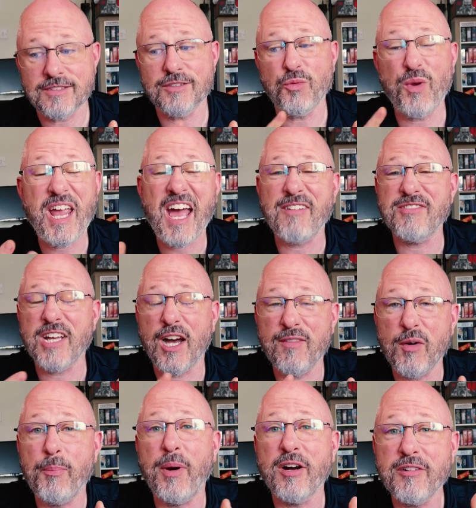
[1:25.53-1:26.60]
Do we have to have
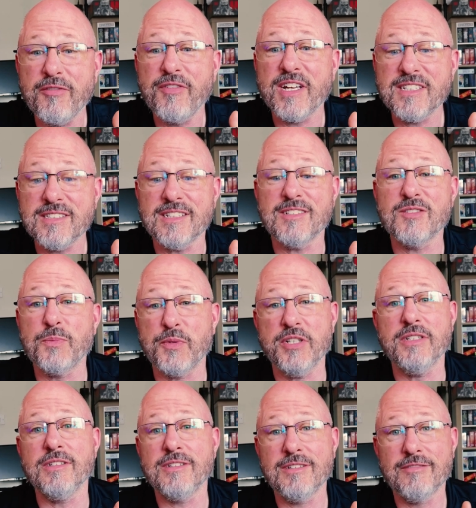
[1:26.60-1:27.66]
a bug fixing
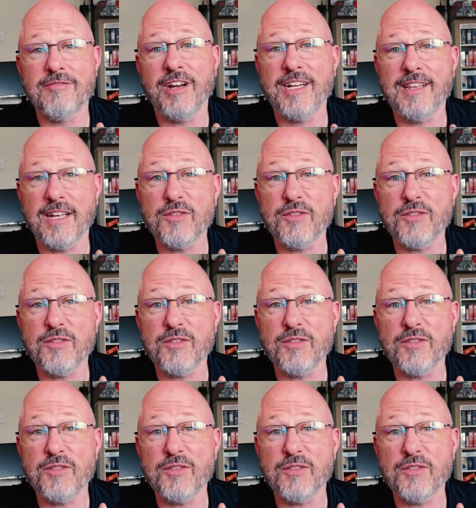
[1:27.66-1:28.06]
sprint, right?